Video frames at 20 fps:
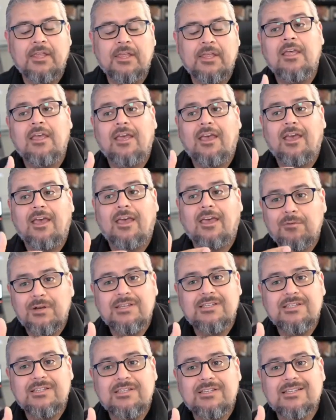And the reason
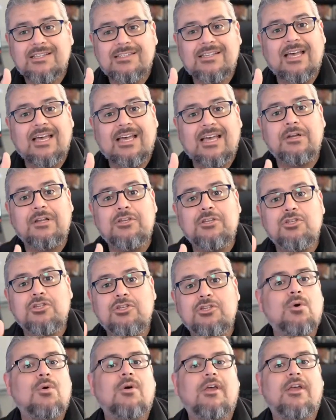is because I don't
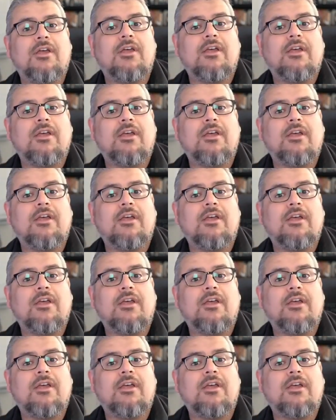enjoy